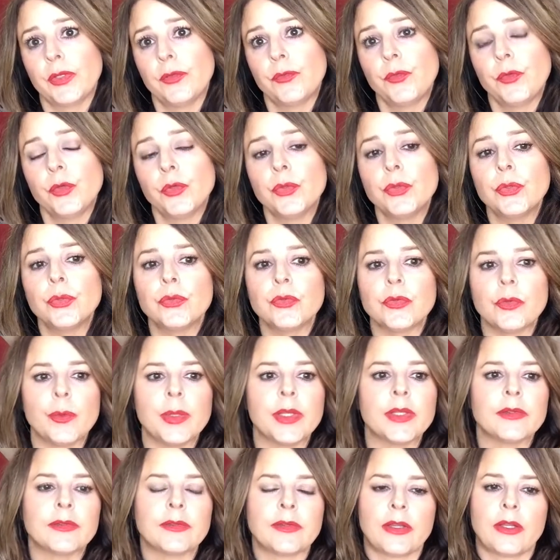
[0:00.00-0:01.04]
If you use a
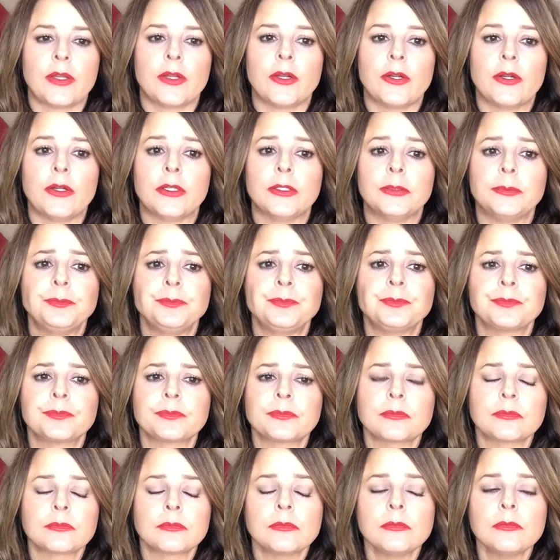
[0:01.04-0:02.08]
mascara
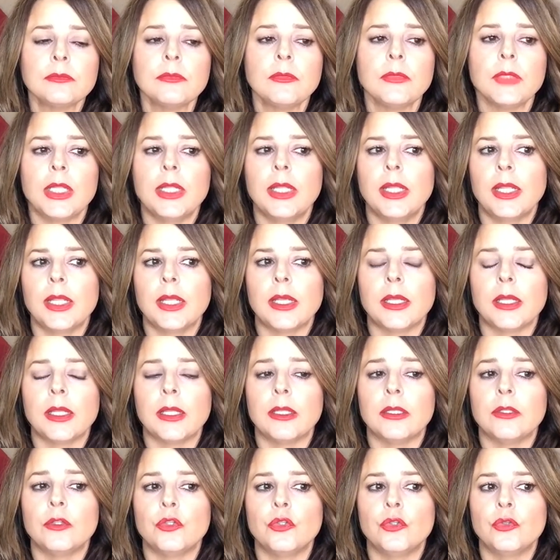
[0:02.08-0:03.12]

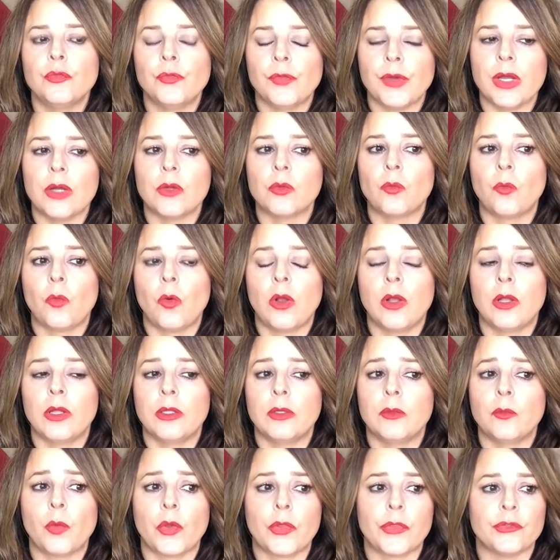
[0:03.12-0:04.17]
and you found
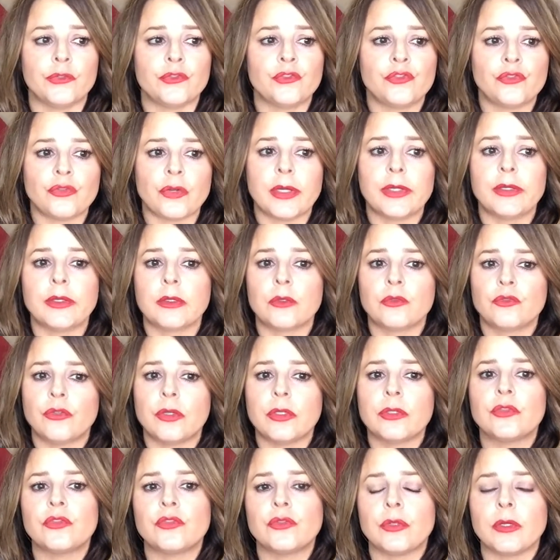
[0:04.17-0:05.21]
one, whether it's
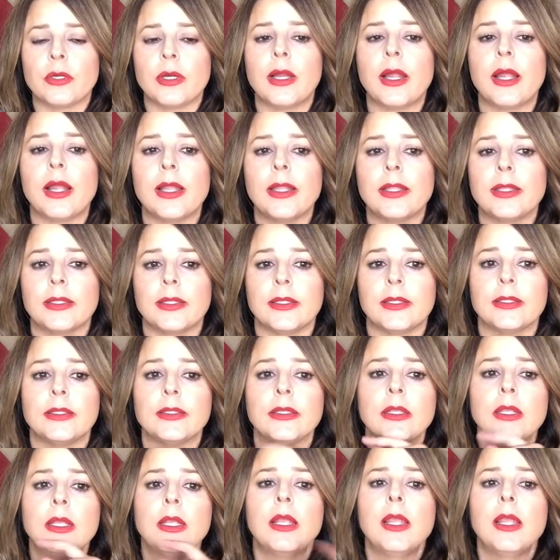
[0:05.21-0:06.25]
drugstore or high-end,